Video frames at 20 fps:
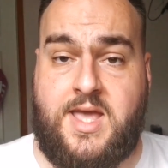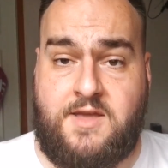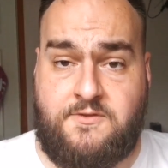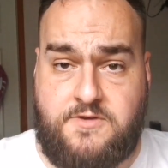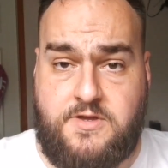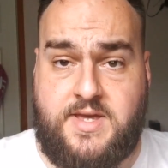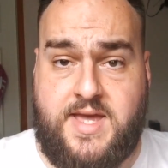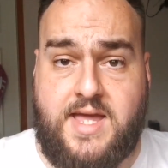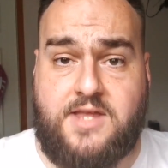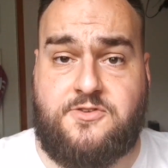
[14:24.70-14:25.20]

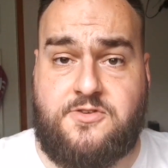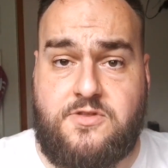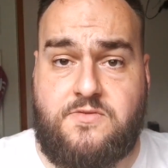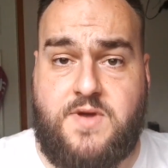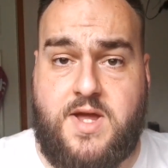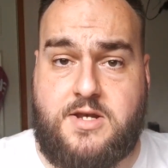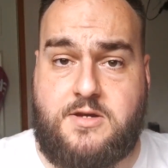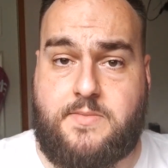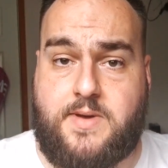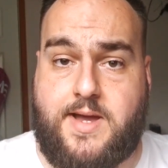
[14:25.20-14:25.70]
If you get to the
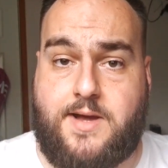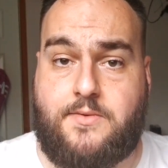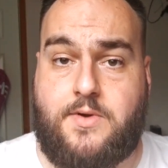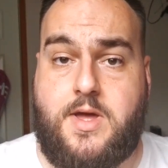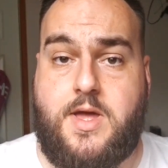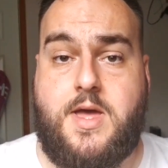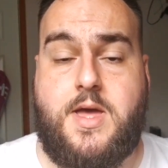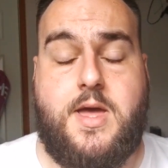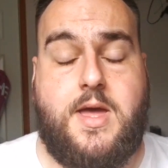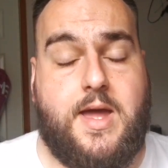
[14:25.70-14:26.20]
roundabout
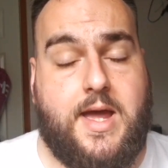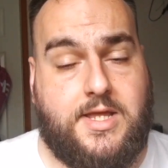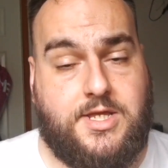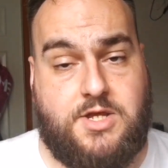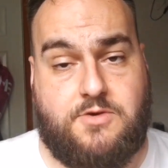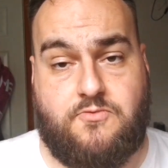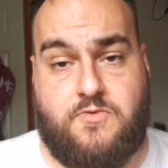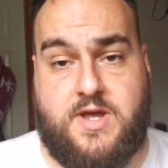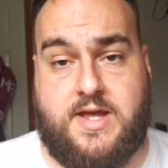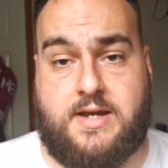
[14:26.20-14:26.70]
and
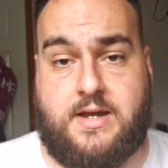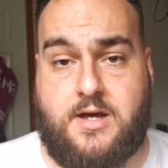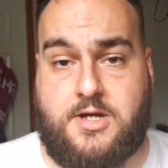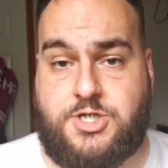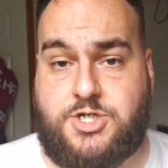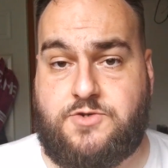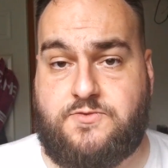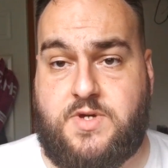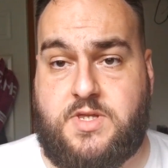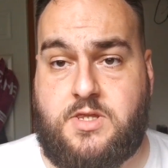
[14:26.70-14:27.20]
you
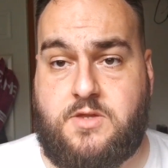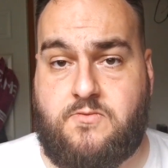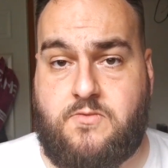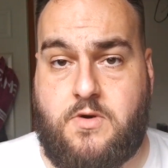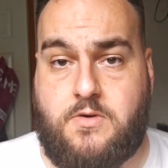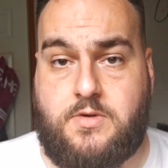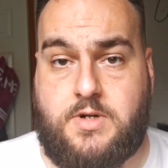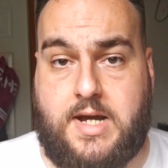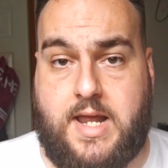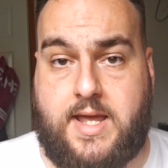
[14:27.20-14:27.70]
realise you're in the
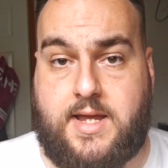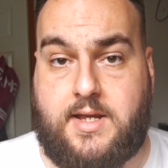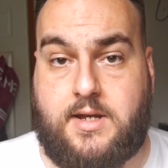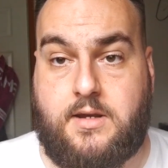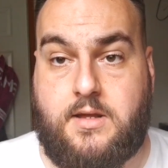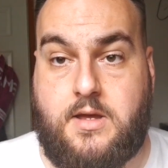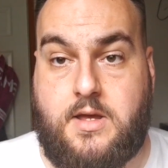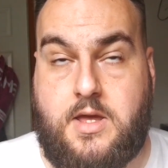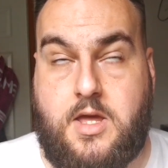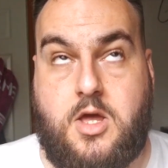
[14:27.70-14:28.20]
wrong lane,
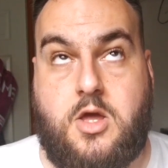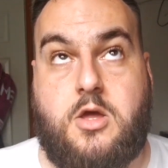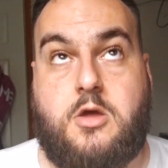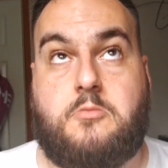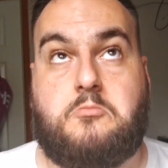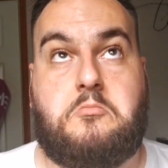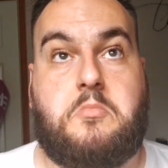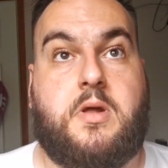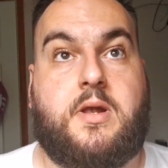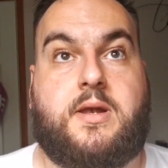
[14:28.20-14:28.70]

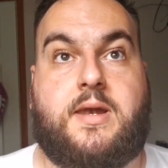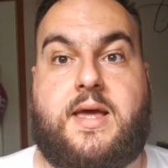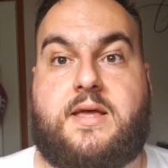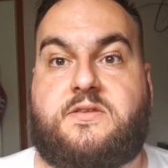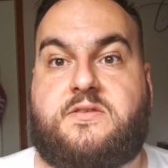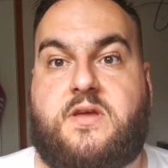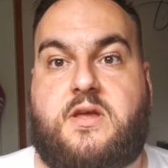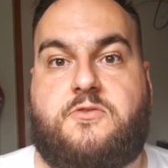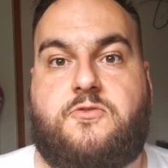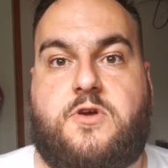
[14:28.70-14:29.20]

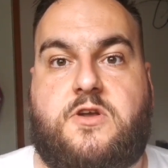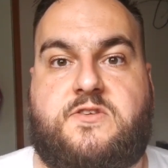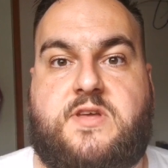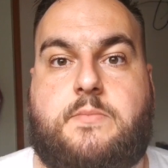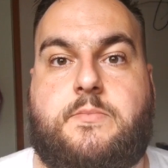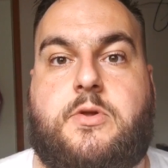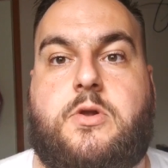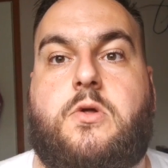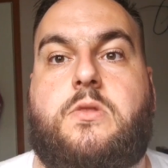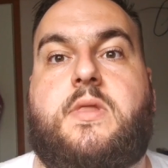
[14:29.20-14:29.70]
let's say, for
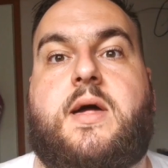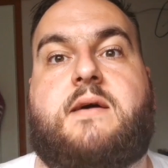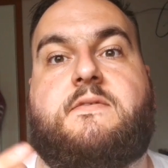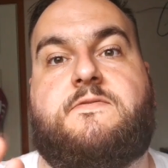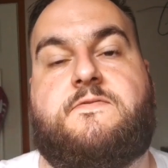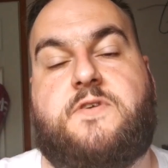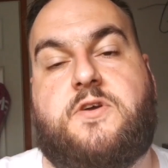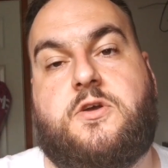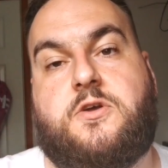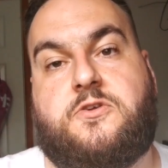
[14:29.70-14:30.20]
example, on that
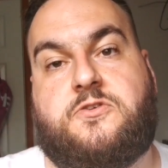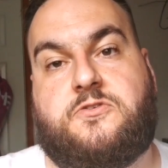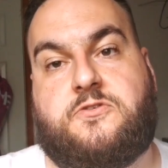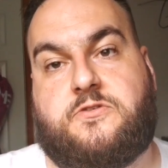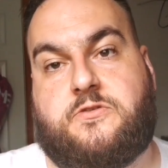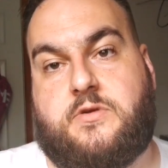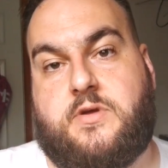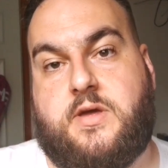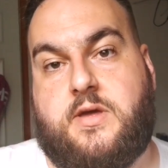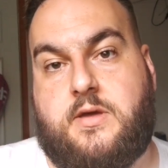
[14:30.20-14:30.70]

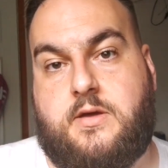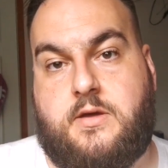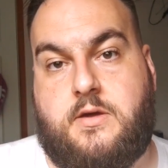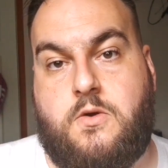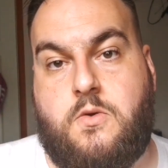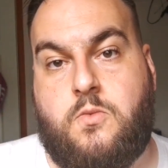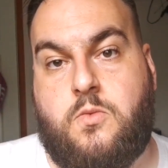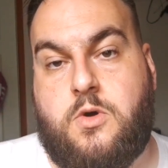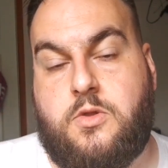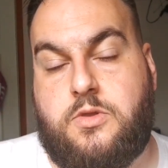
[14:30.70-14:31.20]
first
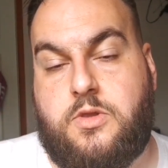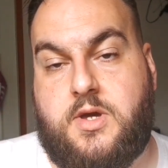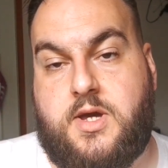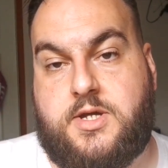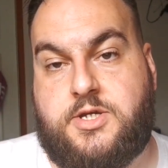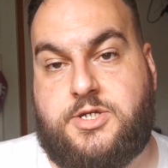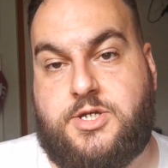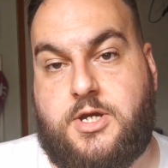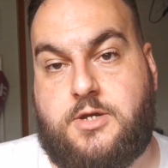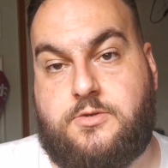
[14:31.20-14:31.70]
one that I
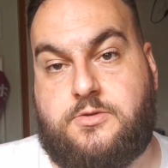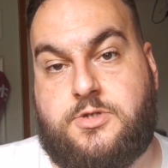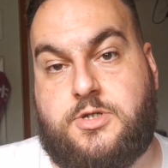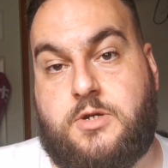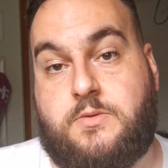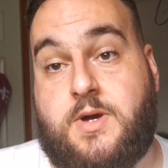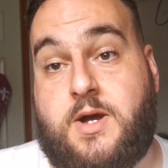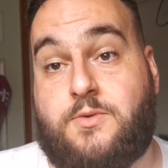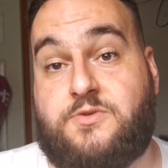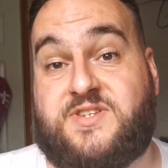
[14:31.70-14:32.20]
showed
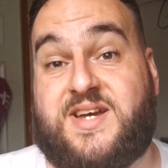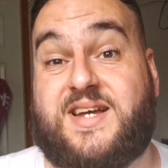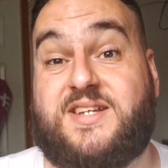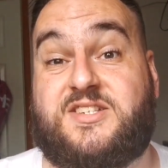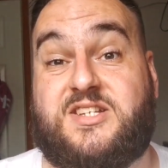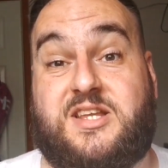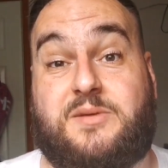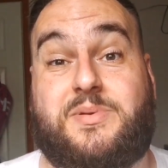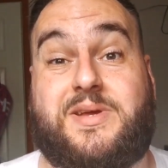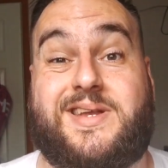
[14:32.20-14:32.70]
you, I was
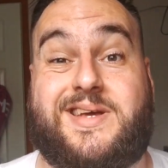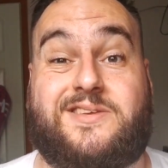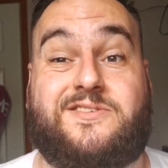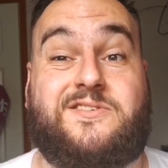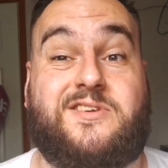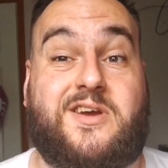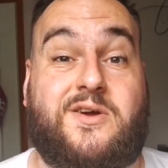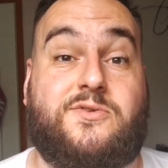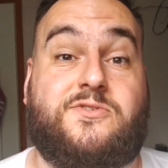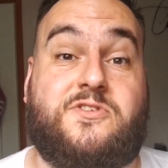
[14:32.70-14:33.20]
actually being asked
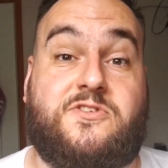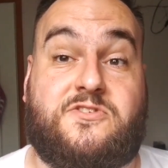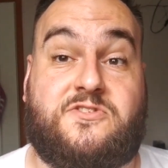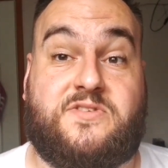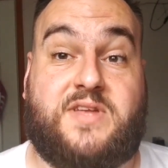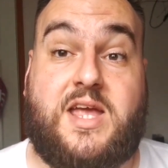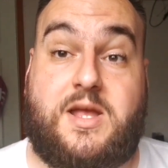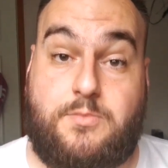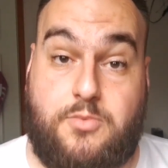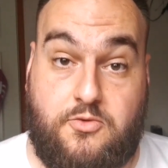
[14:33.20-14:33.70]
to go to
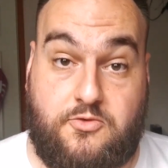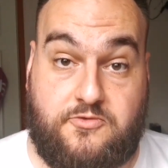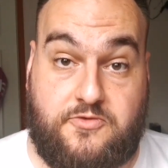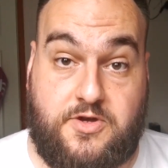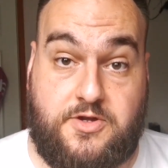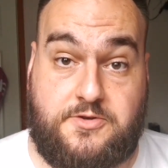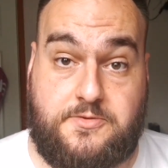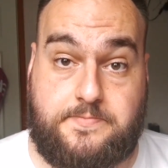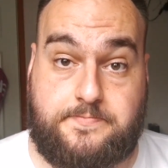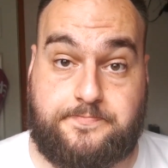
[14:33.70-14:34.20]

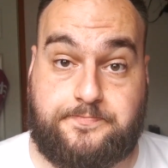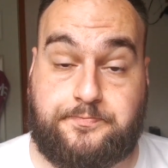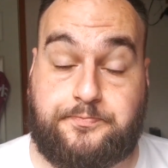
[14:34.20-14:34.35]
Stapleford,